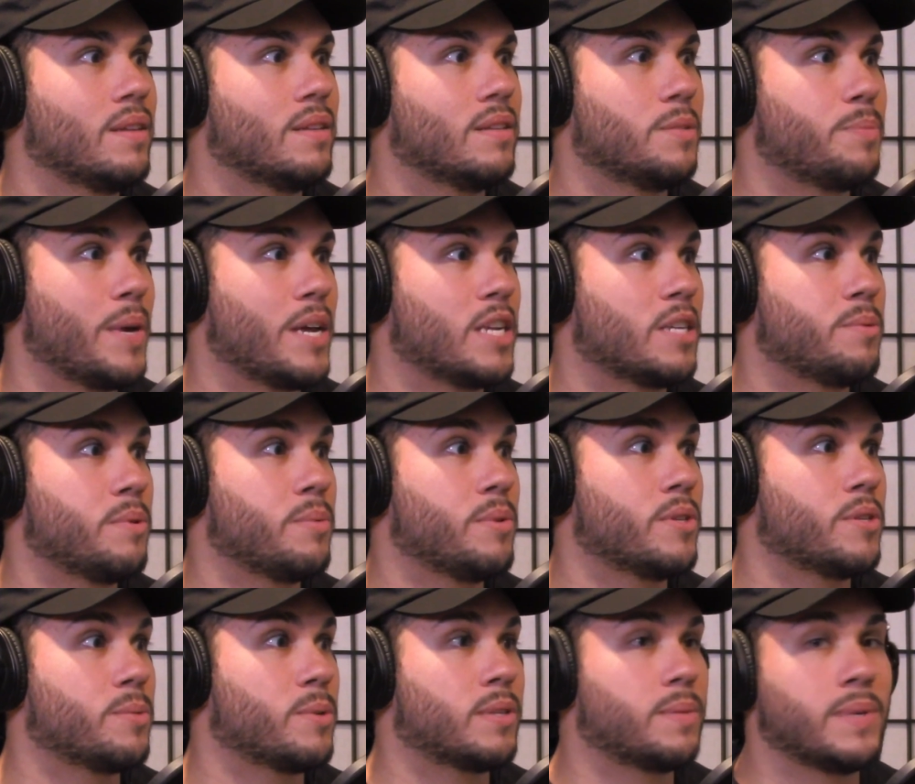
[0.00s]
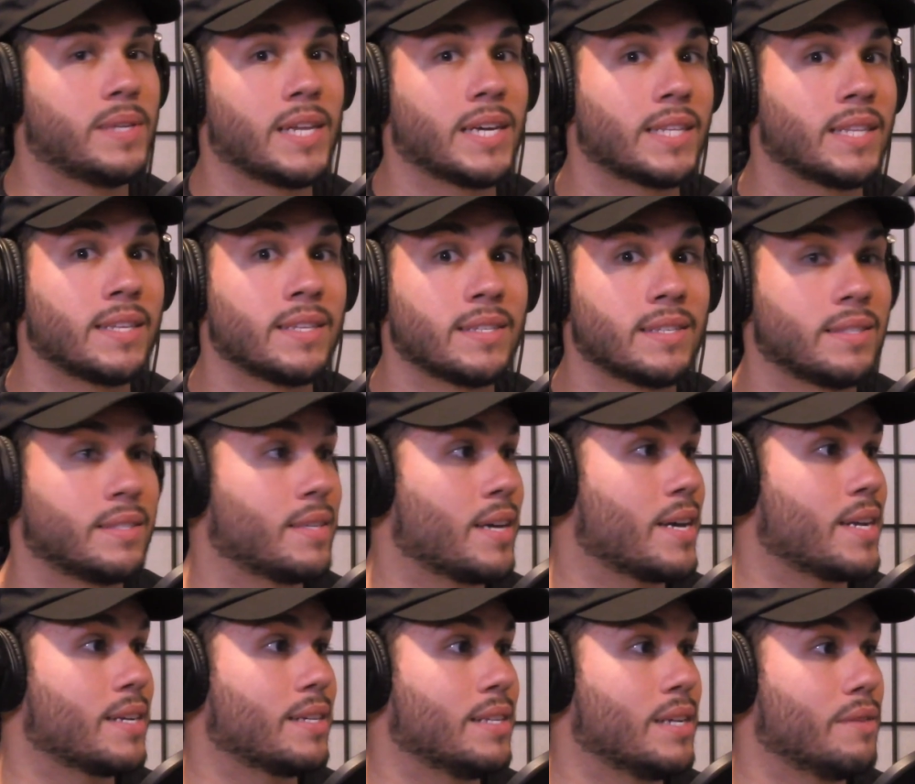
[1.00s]
Spanish people are supposed to be like these
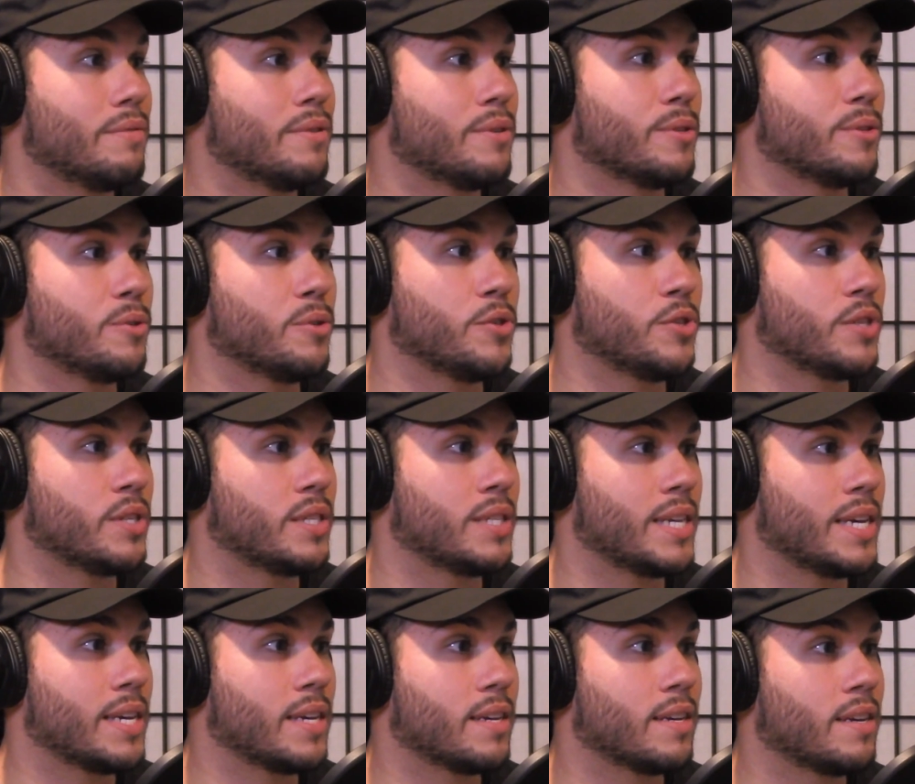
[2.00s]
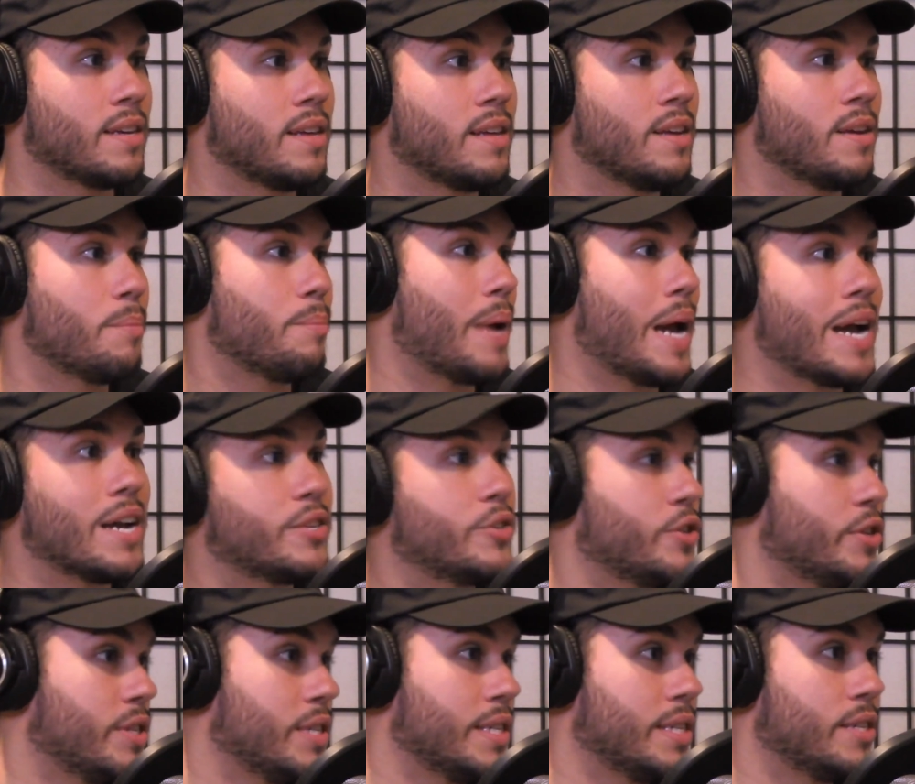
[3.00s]
exotic lovers who just like
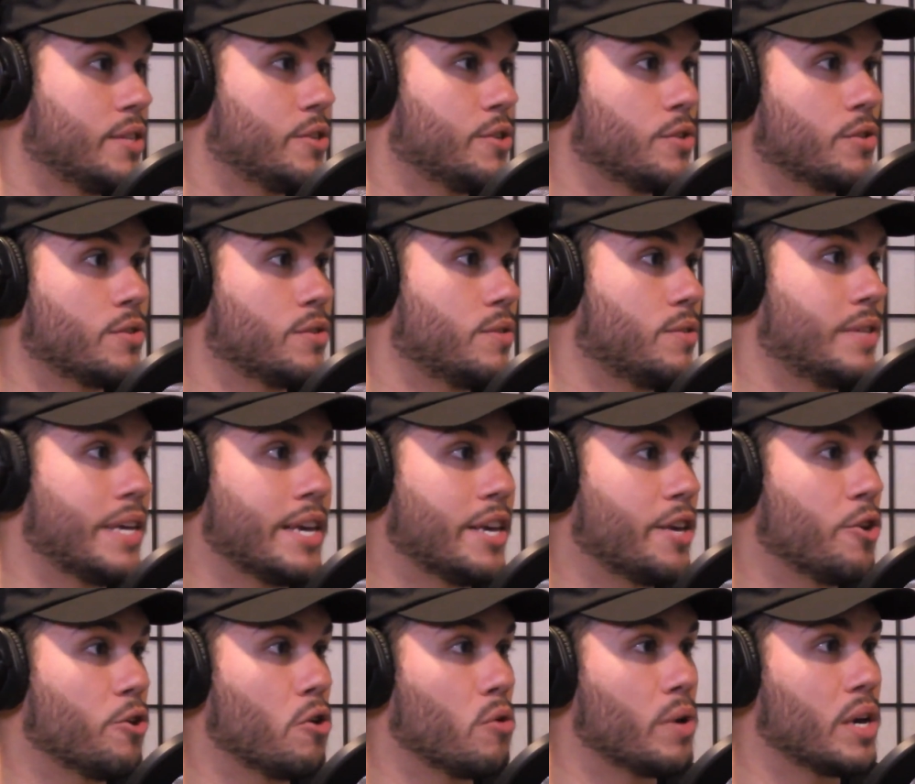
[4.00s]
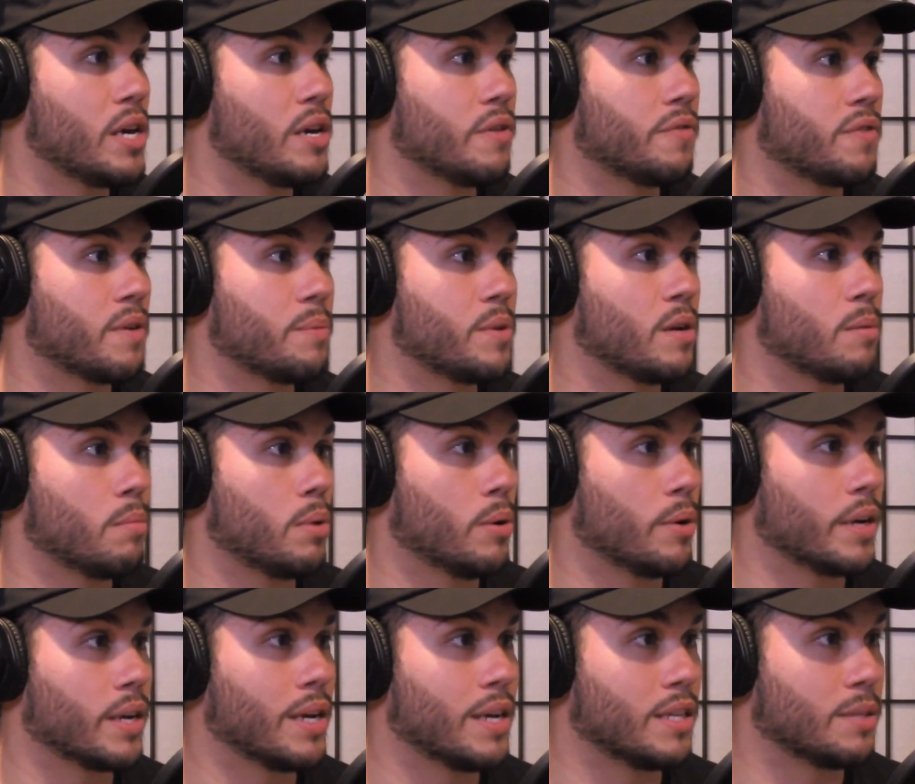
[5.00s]
passionately just take you away from your
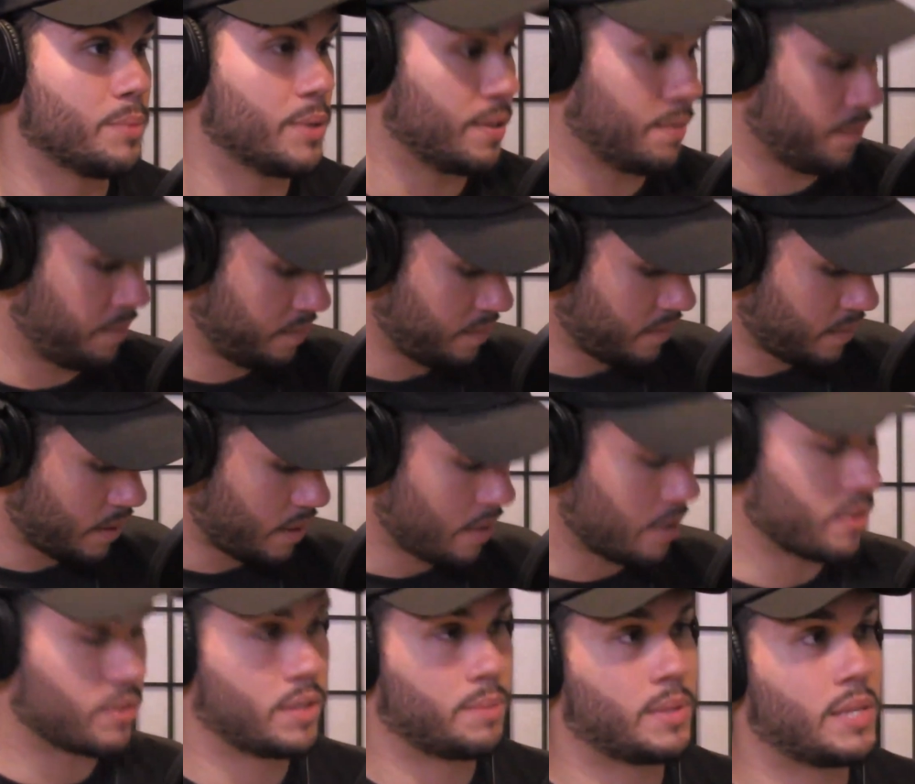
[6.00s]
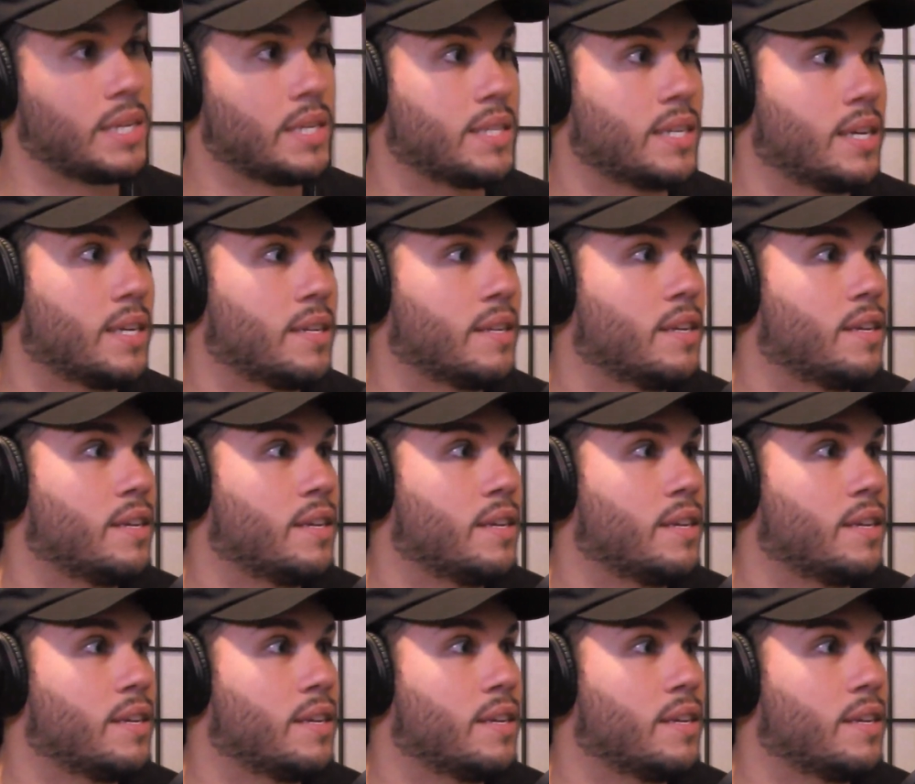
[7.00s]
boring husband or something like that.